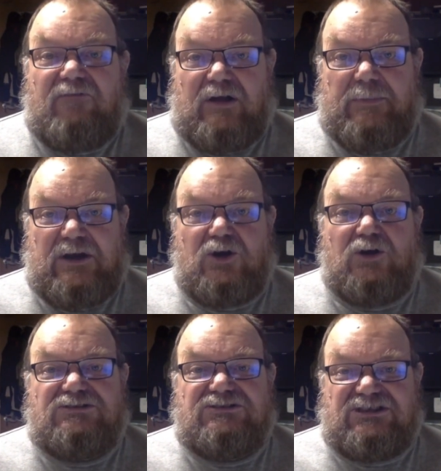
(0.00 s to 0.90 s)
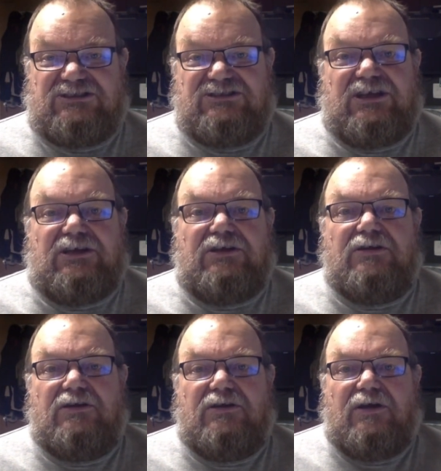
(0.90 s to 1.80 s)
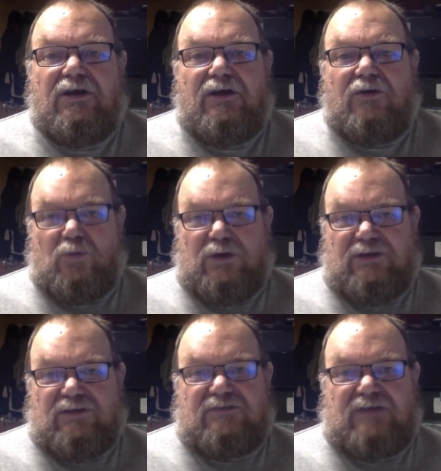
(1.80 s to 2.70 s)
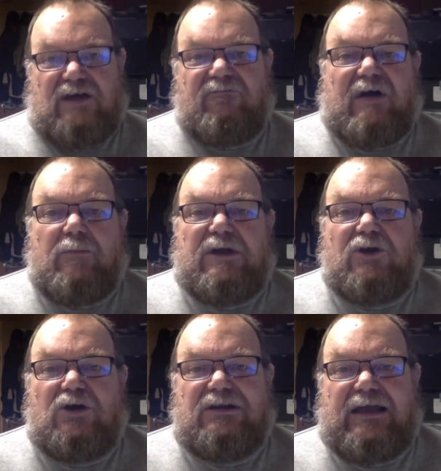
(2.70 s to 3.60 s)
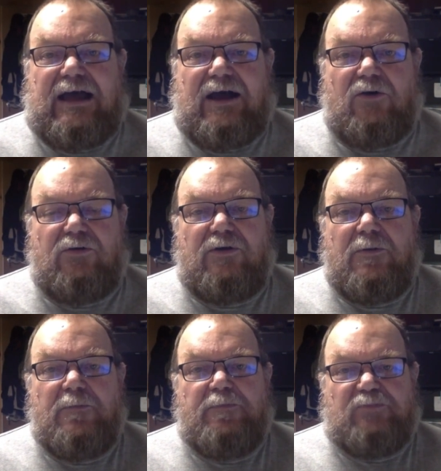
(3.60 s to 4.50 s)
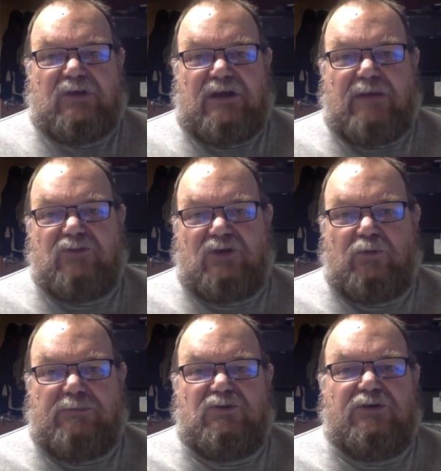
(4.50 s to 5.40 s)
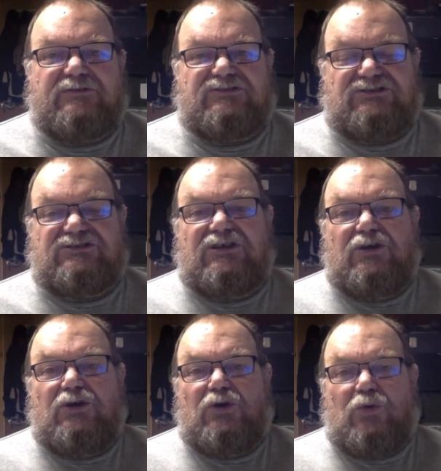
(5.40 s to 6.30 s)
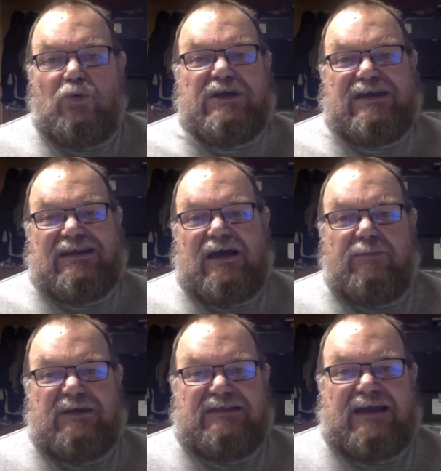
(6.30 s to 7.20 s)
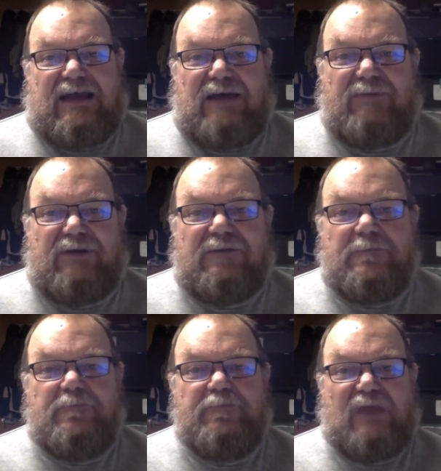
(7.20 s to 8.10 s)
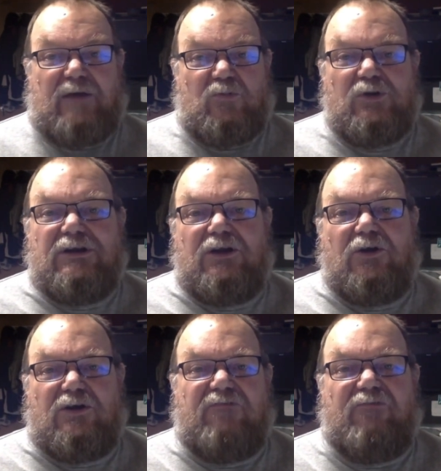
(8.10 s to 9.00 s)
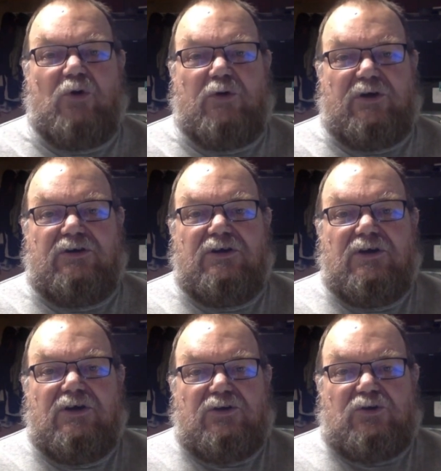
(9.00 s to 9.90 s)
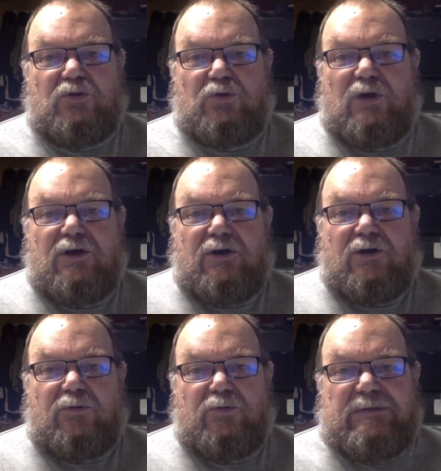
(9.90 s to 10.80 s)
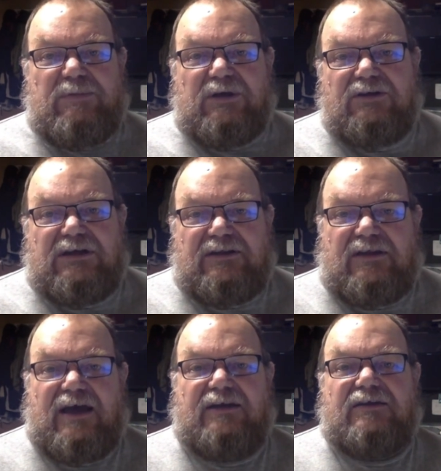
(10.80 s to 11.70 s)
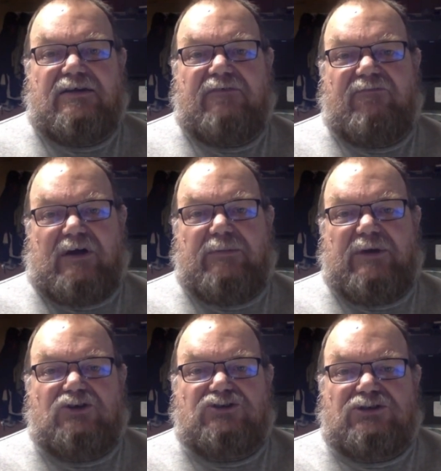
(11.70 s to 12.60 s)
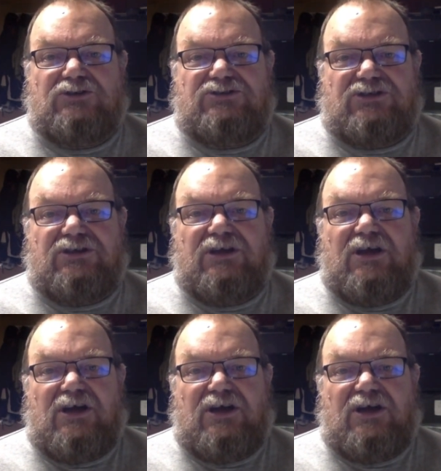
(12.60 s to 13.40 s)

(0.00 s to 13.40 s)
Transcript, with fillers: FileMaker 16, with FileMaker Cloud and Amazon Web Services, we can now make that happen. I'm really looking forward to rebuilding that FileMaker solution